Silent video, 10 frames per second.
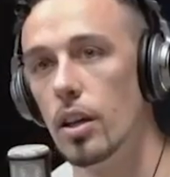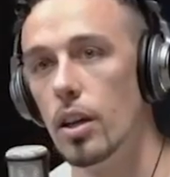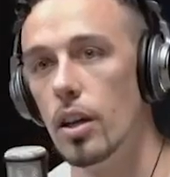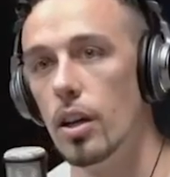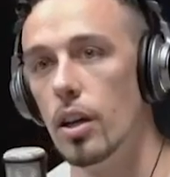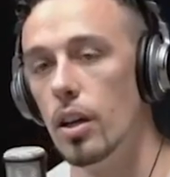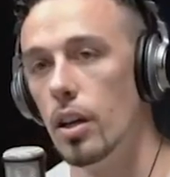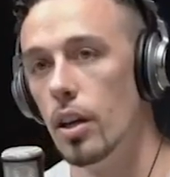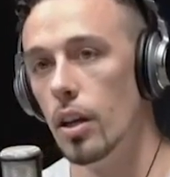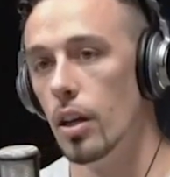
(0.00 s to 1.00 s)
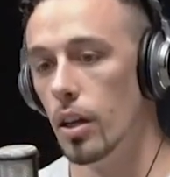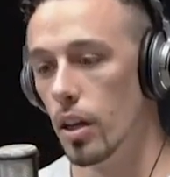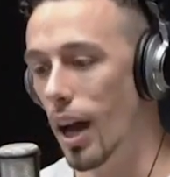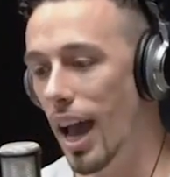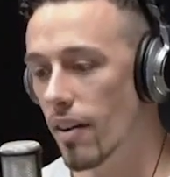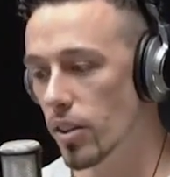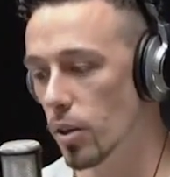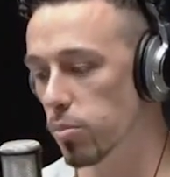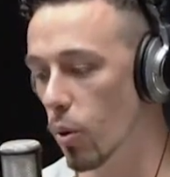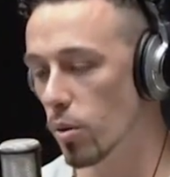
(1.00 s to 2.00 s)
our situation? I, have a
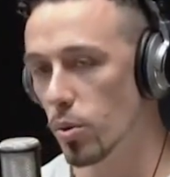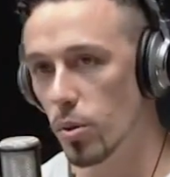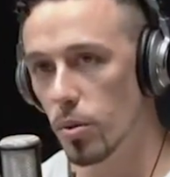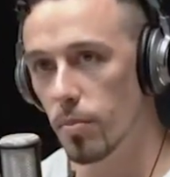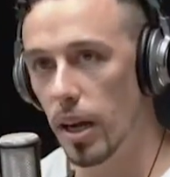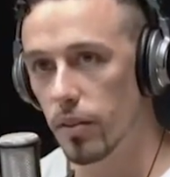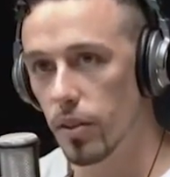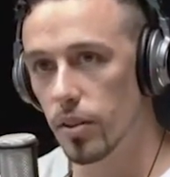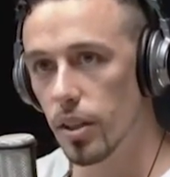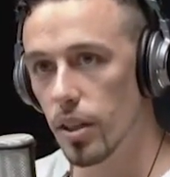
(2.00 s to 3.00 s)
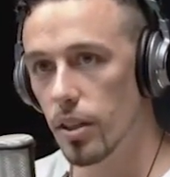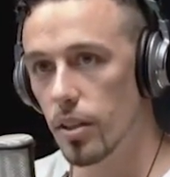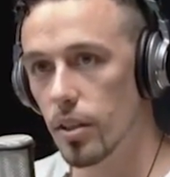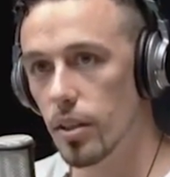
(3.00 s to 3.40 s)
little portable microphone thing. We could just